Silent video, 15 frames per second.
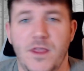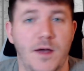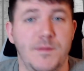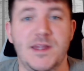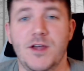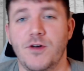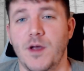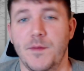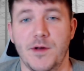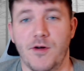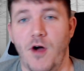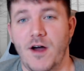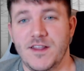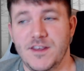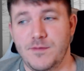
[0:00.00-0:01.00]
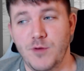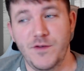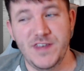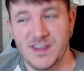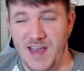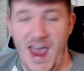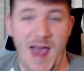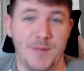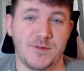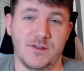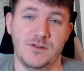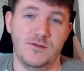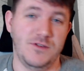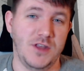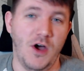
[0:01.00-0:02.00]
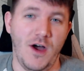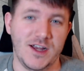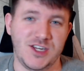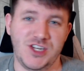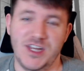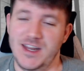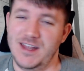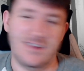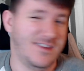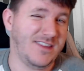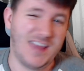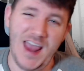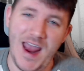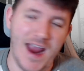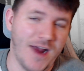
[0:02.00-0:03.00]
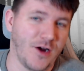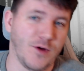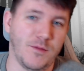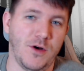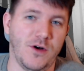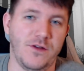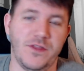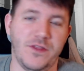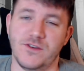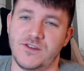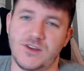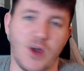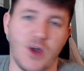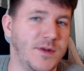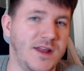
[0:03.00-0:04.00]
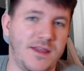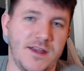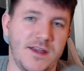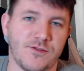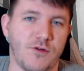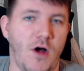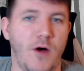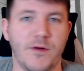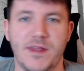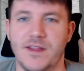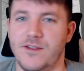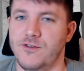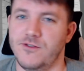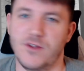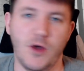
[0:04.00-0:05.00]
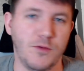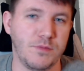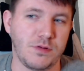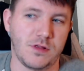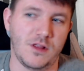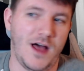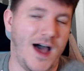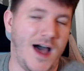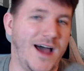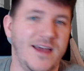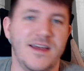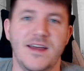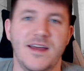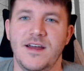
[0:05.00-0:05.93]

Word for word: I mean, don't get me wrong, this movie is absolute dog shit. It's terrible. There's so many things wrong with it, there's no plot.